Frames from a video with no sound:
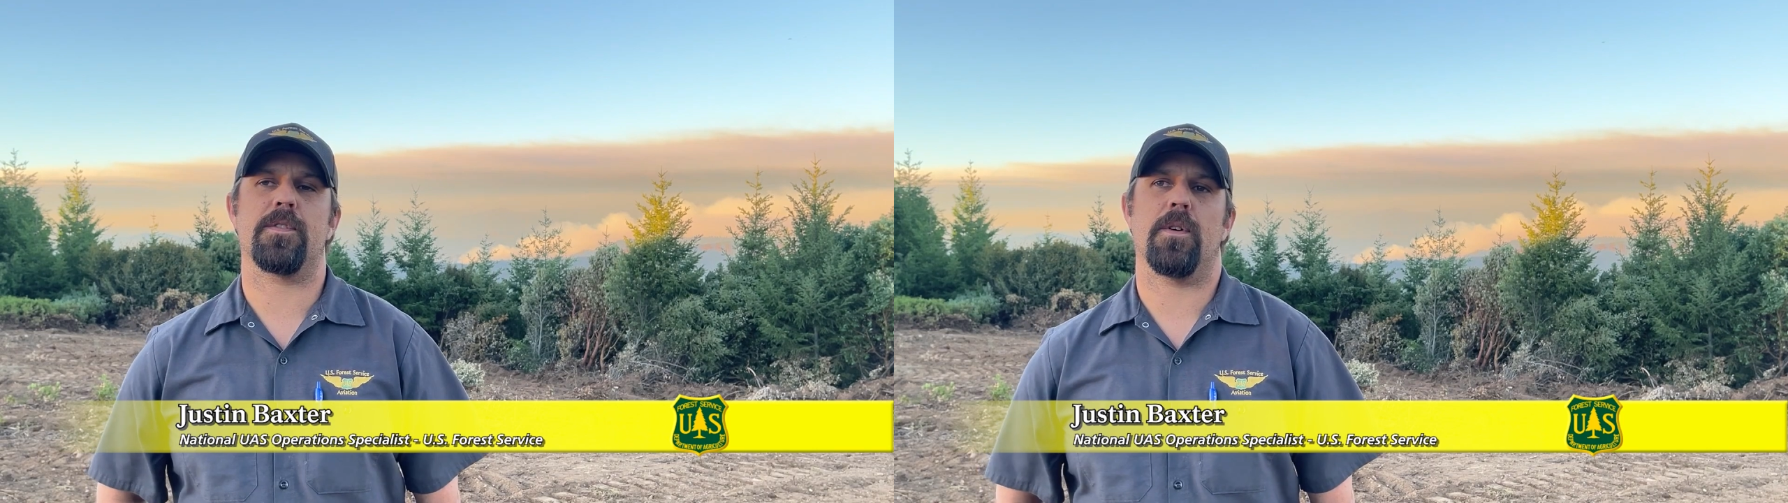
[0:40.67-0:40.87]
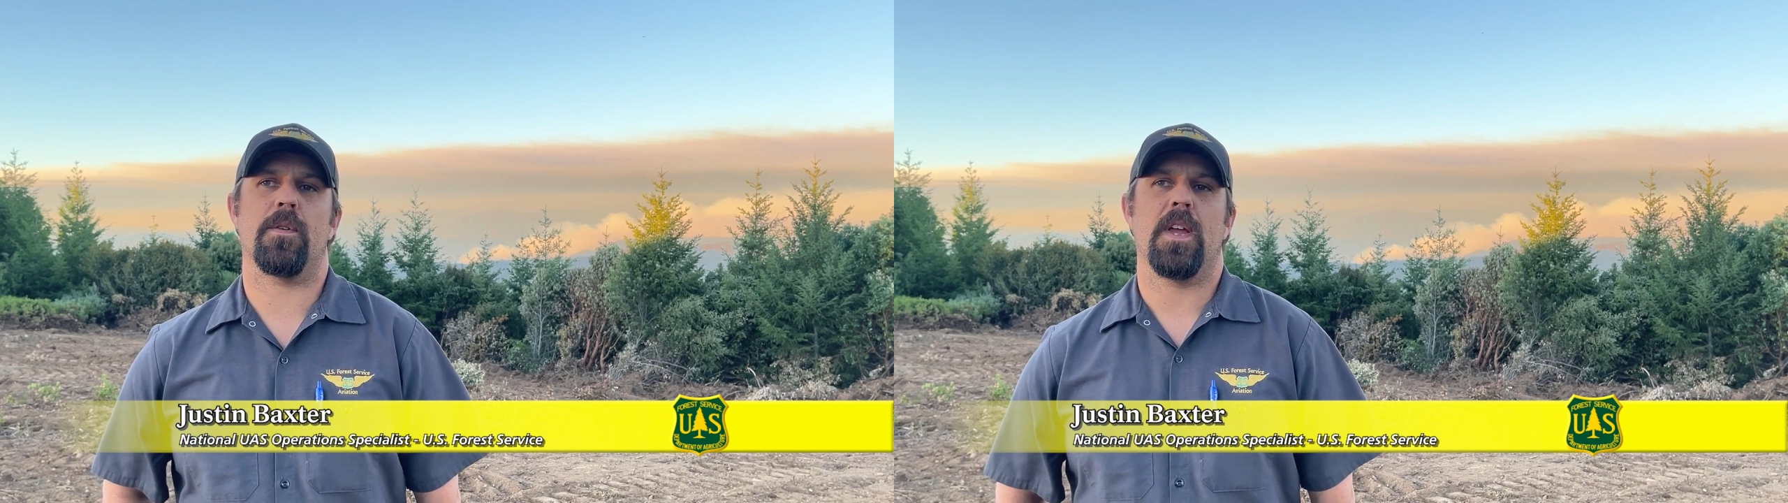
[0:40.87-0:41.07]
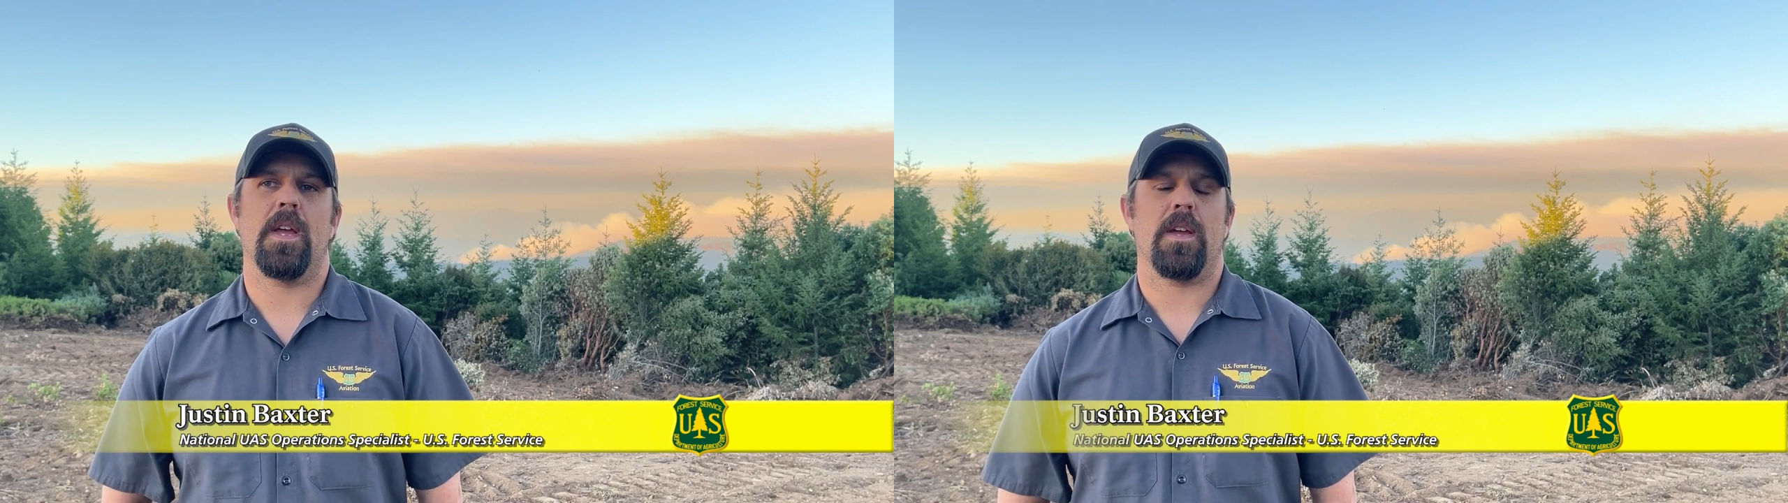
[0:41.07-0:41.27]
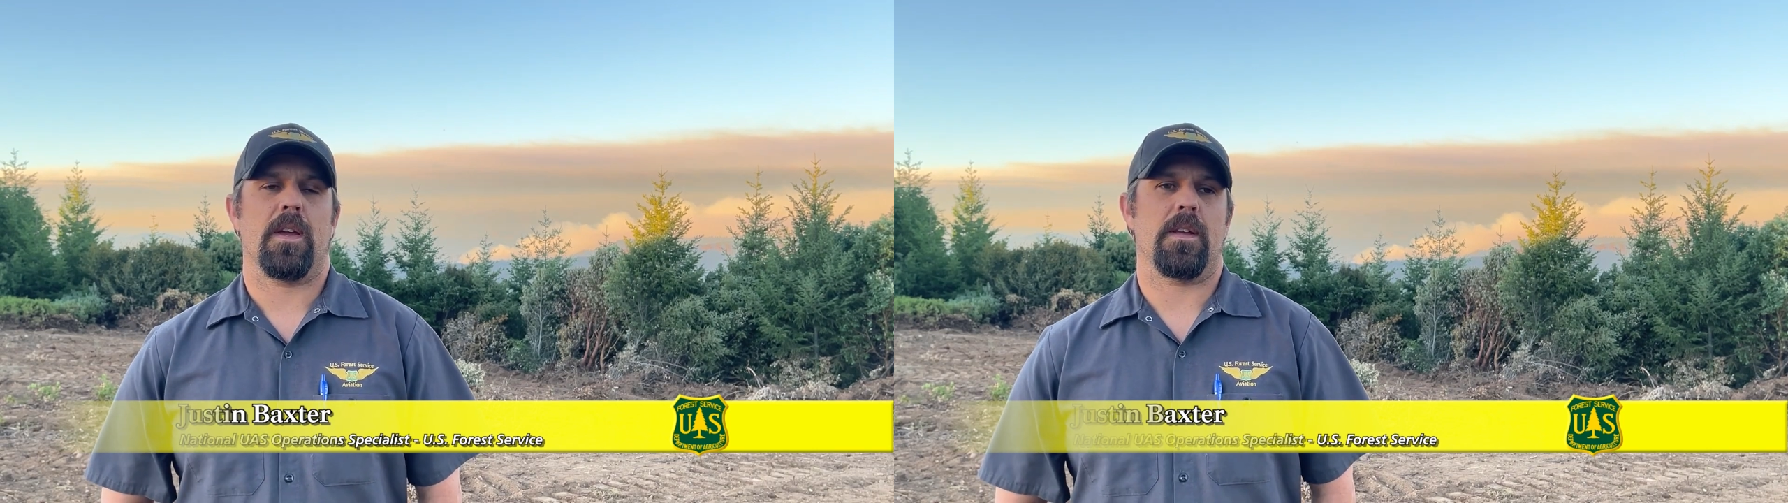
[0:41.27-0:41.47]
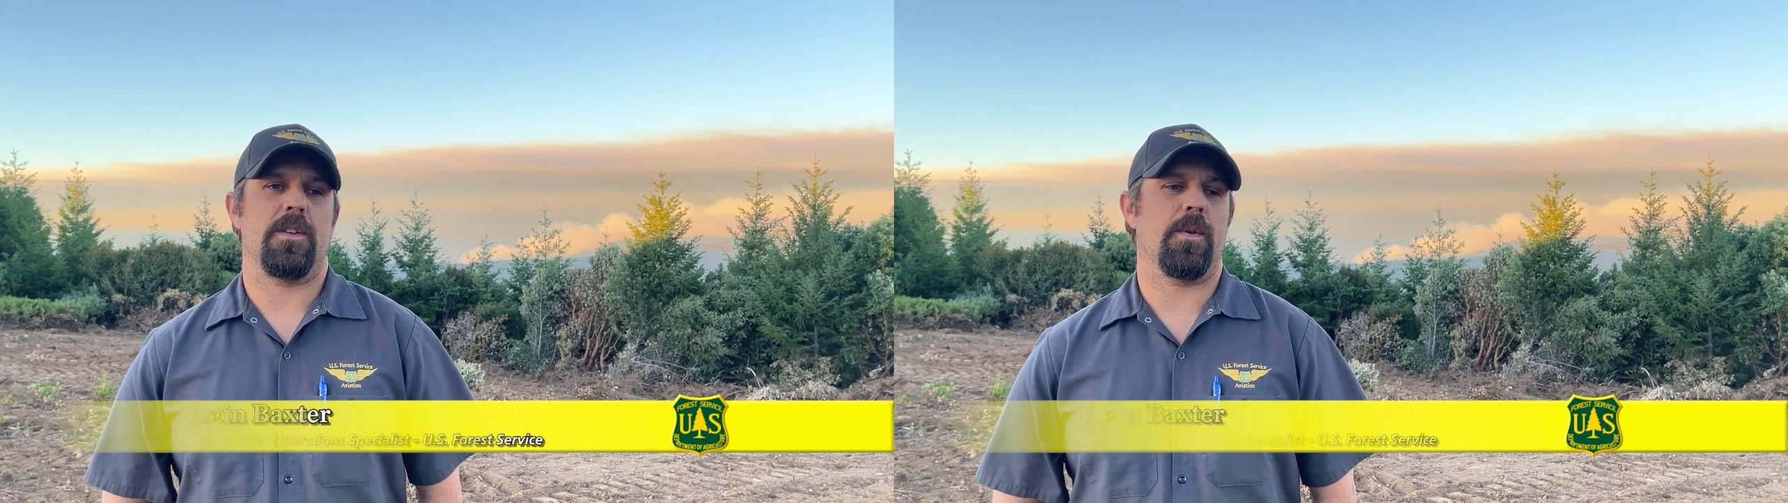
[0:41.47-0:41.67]
So
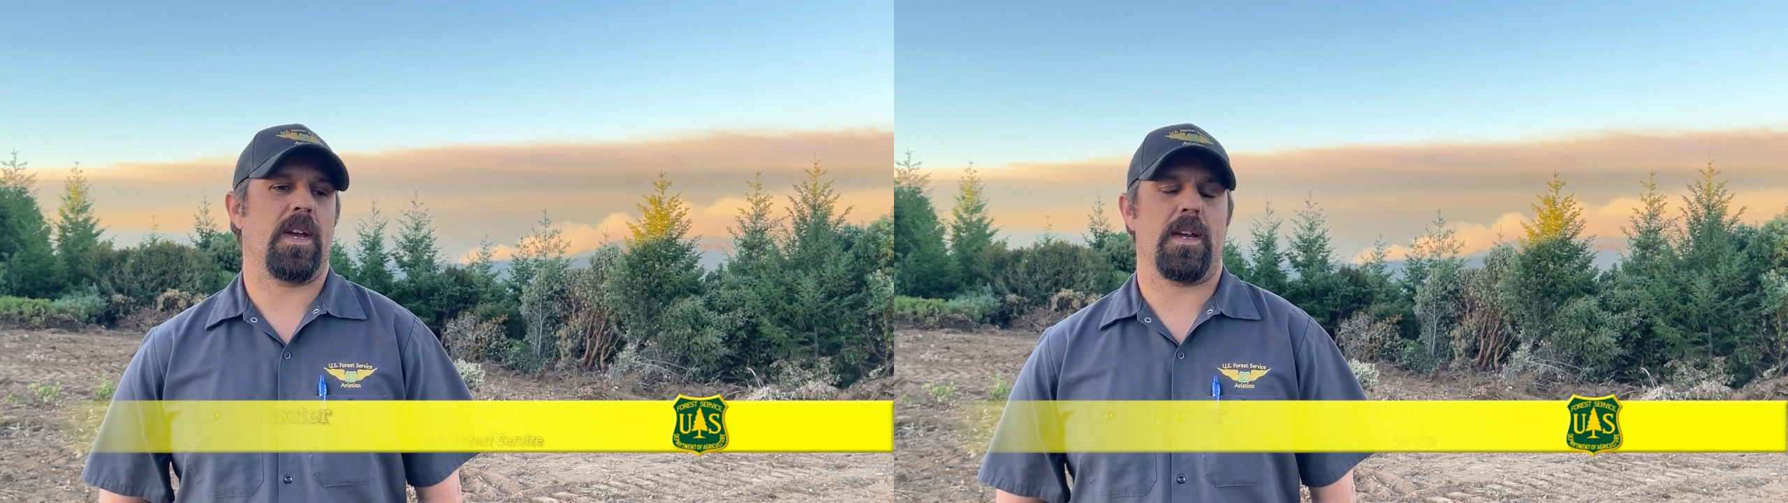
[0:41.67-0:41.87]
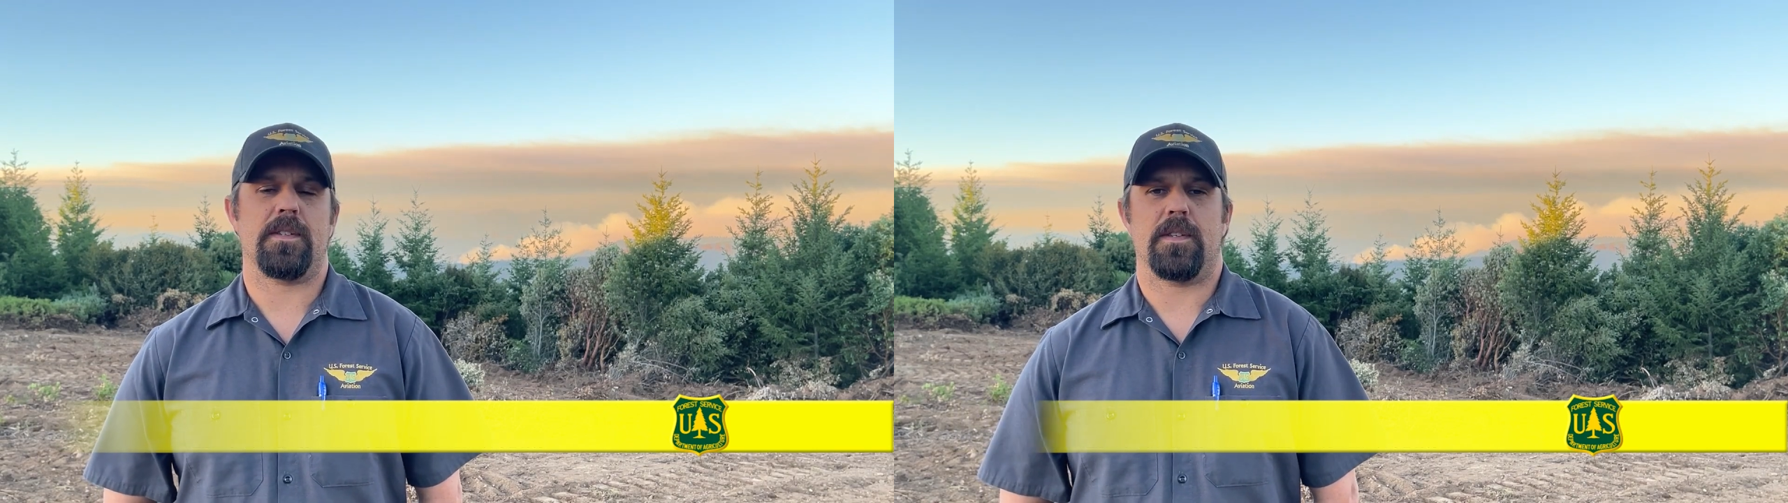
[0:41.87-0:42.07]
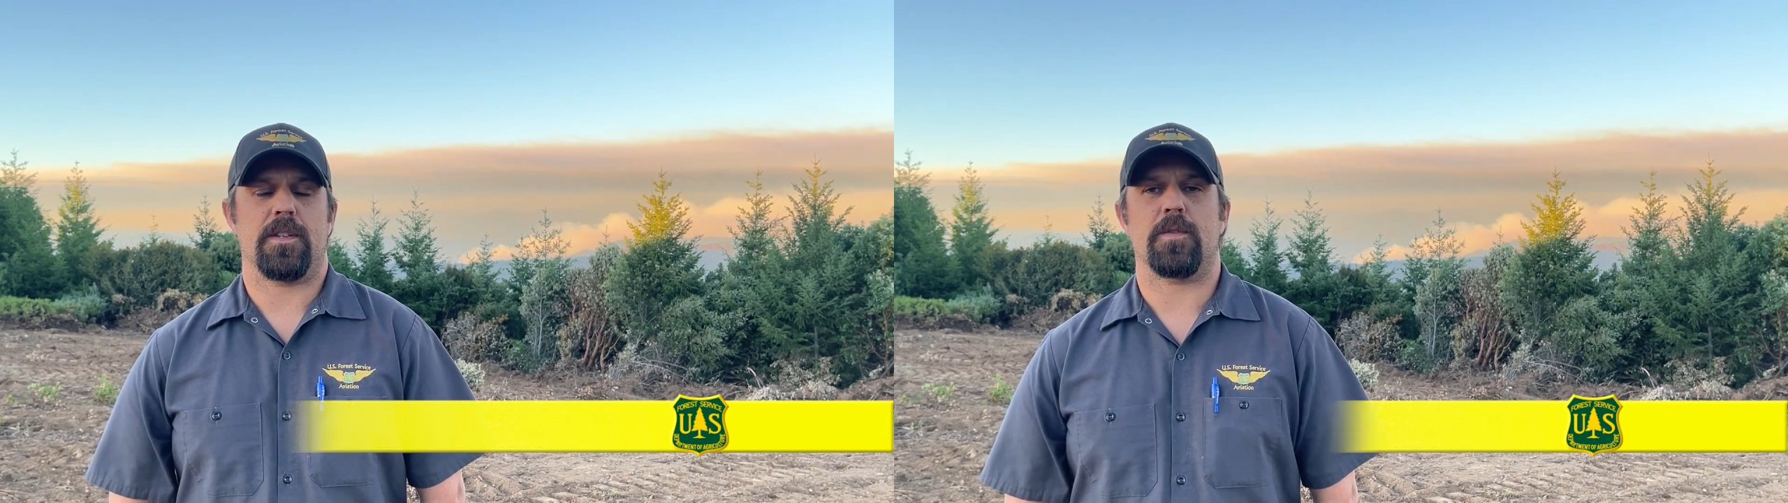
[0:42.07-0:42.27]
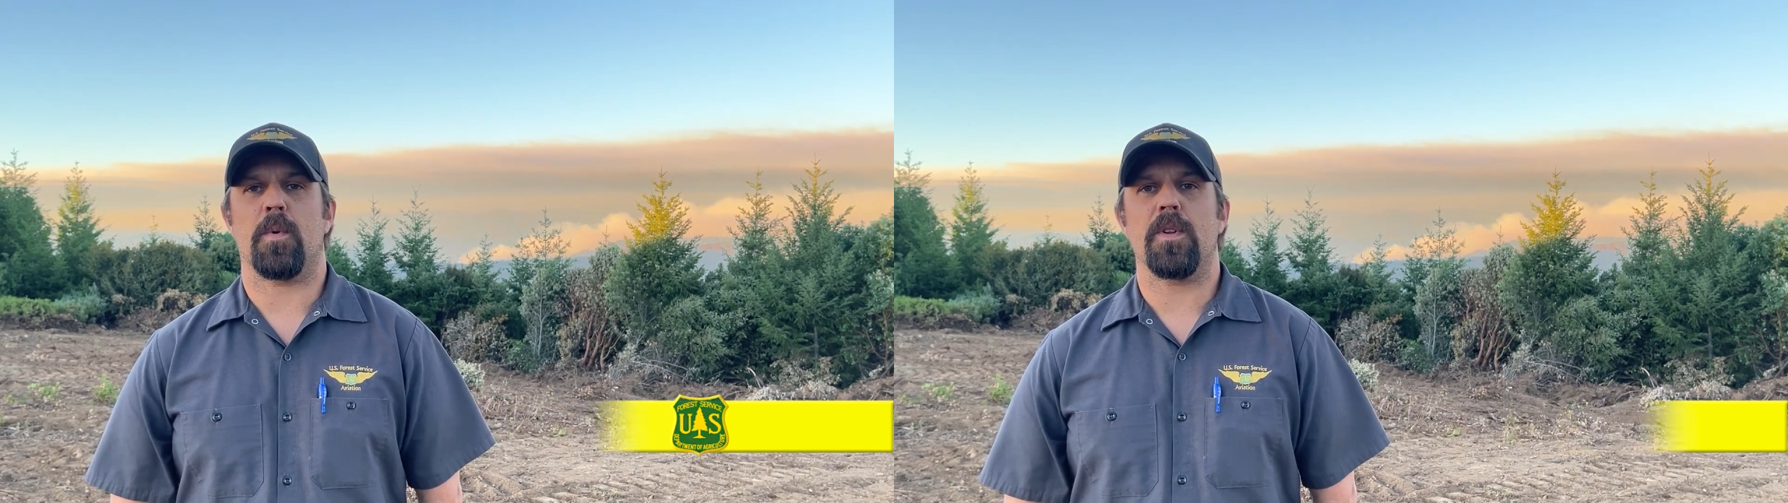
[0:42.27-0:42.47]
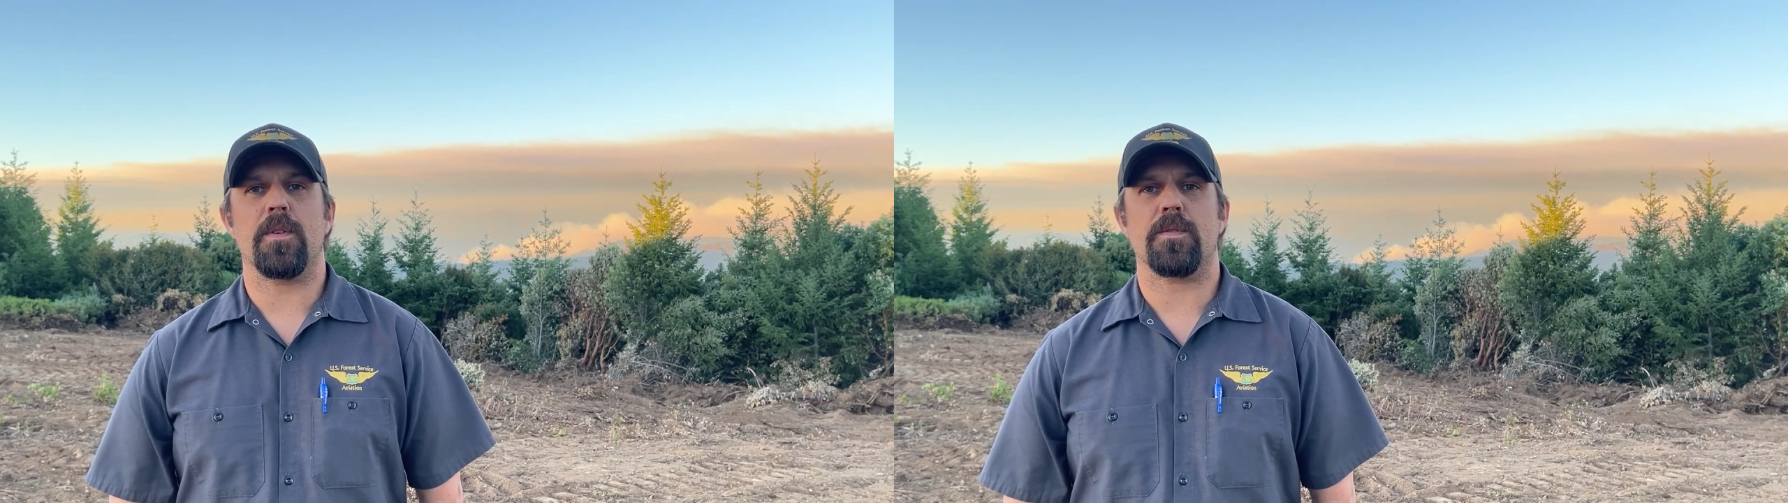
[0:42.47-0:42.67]
UAS is just
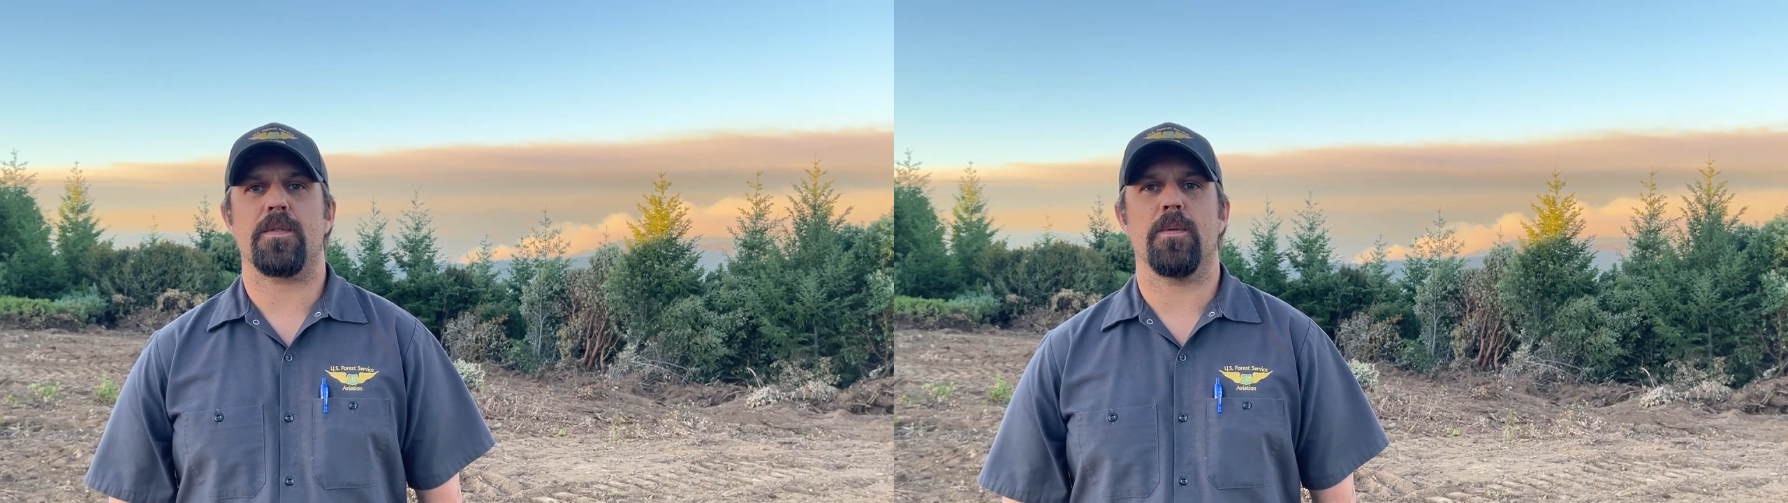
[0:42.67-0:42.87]
one of those